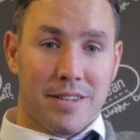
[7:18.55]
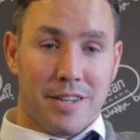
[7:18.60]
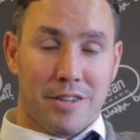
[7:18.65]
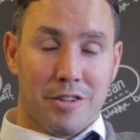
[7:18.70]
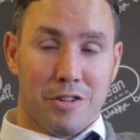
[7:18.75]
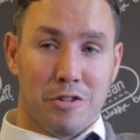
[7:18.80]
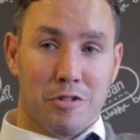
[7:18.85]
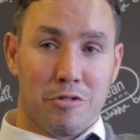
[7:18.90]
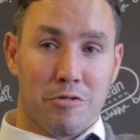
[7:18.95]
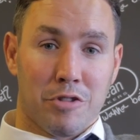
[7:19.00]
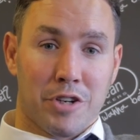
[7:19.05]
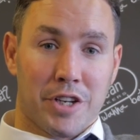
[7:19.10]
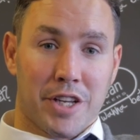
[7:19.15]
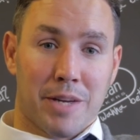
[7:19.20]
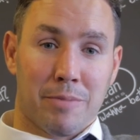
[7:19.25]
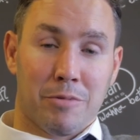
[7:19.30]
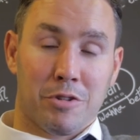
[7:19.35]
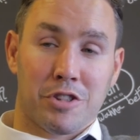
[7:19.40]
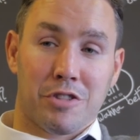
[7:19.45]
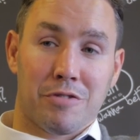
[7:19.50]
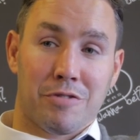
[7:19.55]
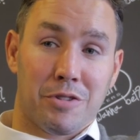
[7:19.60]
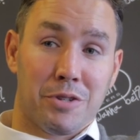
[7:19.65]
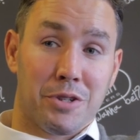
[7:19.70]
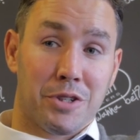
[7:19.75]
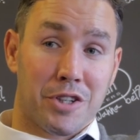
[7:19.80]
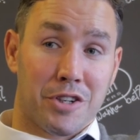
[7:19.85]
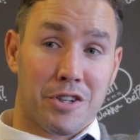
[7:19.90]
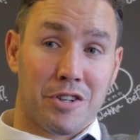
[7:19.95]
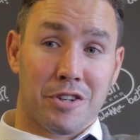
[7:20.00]
although I wouldn't get much of a
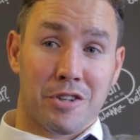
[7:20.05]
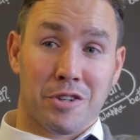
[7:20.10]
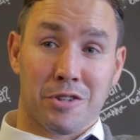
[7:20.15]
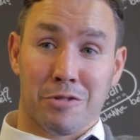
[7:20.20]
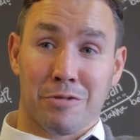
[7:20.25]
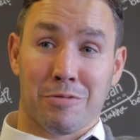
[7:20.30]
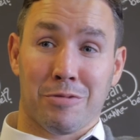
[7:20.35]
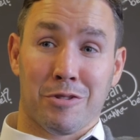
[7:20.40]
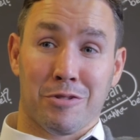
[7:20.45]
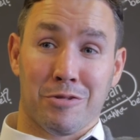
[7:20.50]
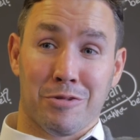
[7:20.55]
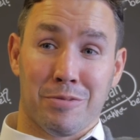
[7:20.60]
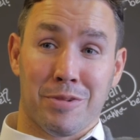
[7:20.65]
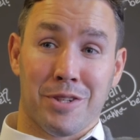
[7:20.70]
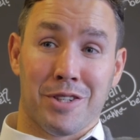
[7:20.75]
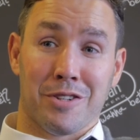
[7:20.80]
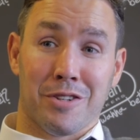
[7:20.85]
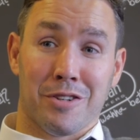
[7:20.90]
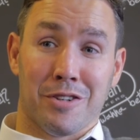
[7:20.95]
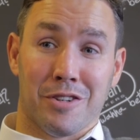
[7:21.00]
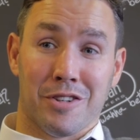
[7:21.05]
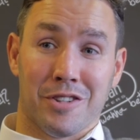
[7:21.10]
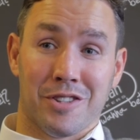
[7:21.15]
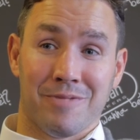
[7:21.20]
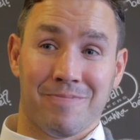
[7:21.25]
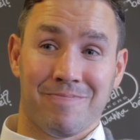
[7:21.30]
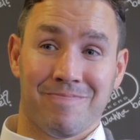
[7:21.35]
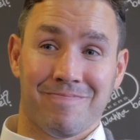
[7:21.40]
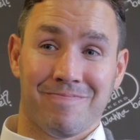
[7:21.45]
return on it, it would probably be too long.